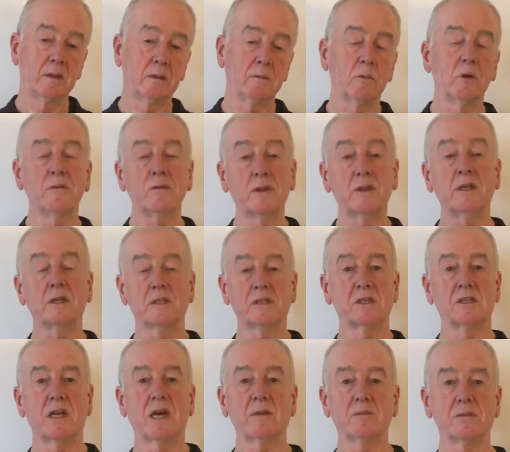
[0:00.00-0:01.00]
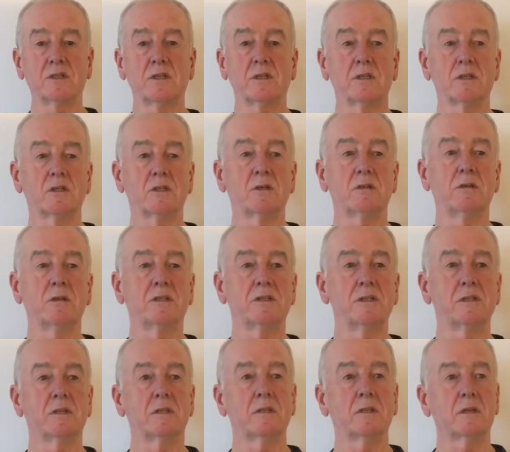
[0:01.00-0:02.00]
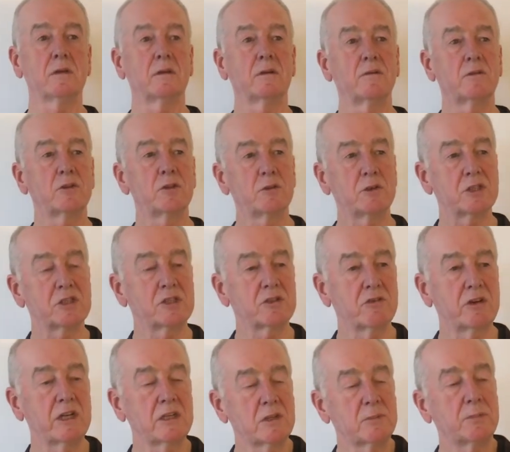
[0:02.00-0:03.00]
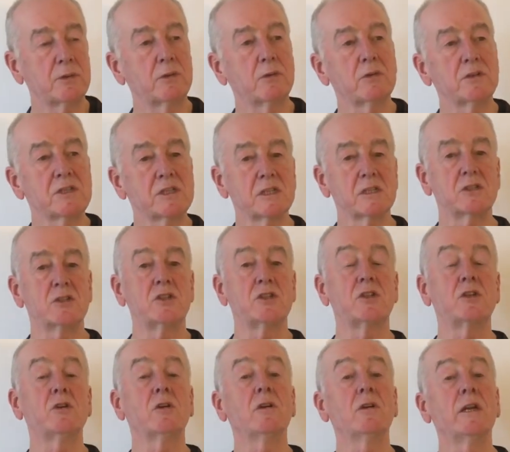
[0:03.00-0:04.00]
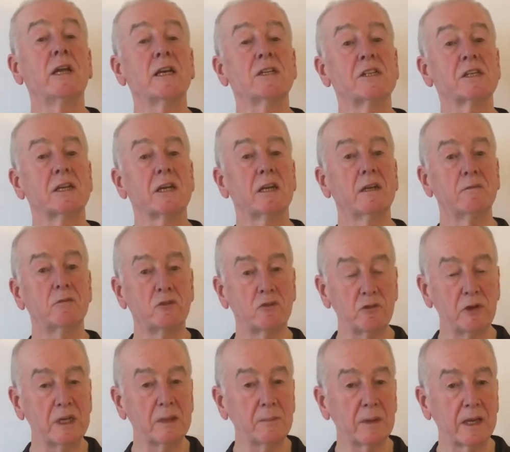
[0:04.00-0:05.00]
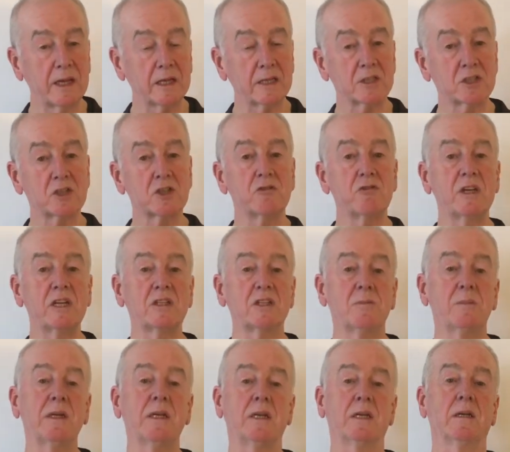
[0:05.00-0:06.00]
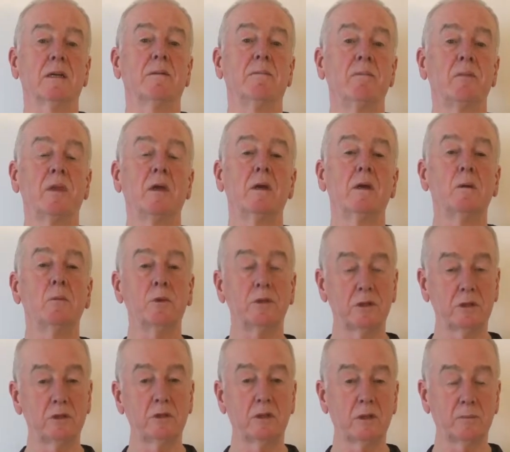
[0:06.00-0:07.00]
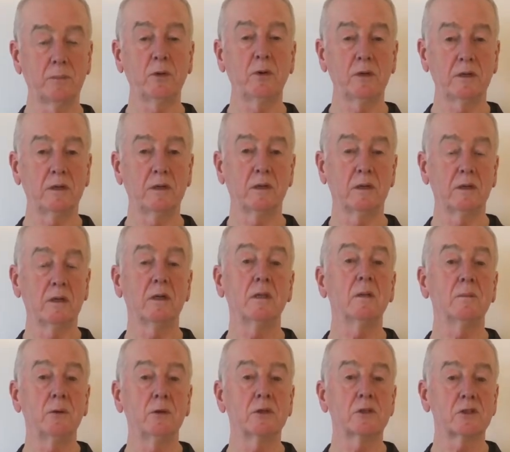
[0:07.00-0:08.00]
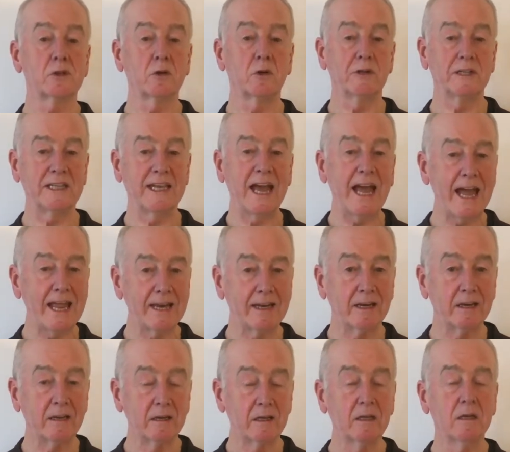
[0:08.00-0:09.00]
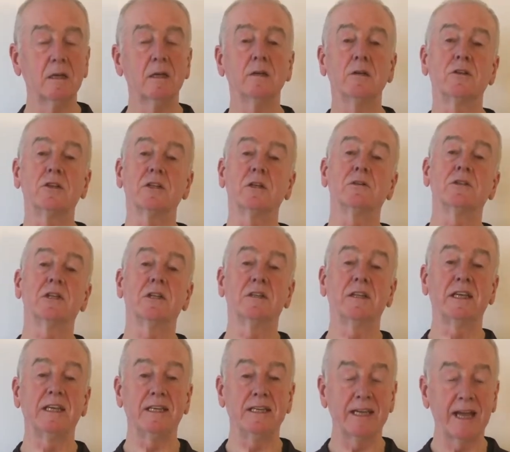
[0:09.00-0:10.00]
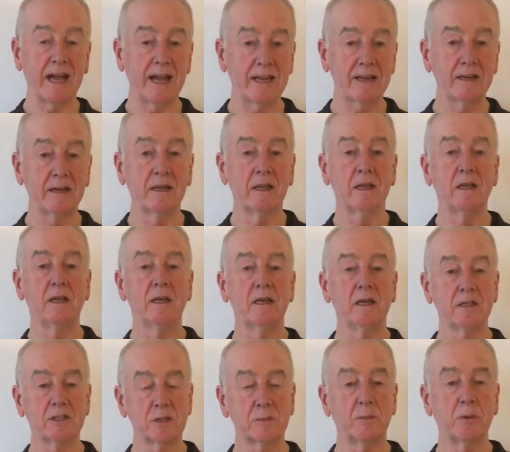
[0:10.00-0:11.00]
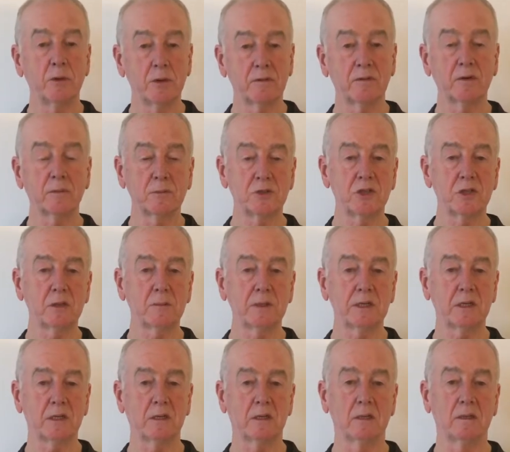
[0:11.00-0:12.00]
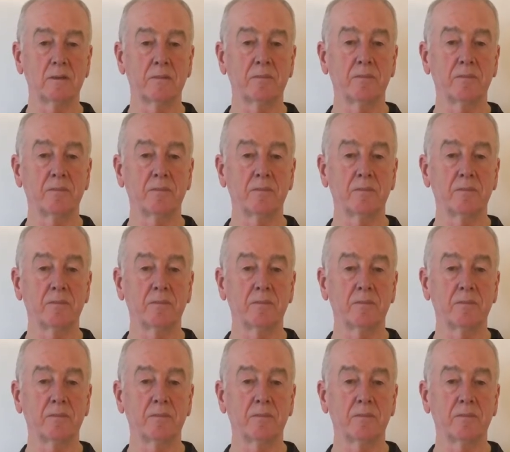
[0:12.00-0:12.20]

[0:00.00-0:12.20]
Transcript: One of the things that happens in the story is that through a strange process, John has a kind of dreamlike, strange meeting with another boy. And the boy is called Jan. And it turns out that Jan is a boy from Germany.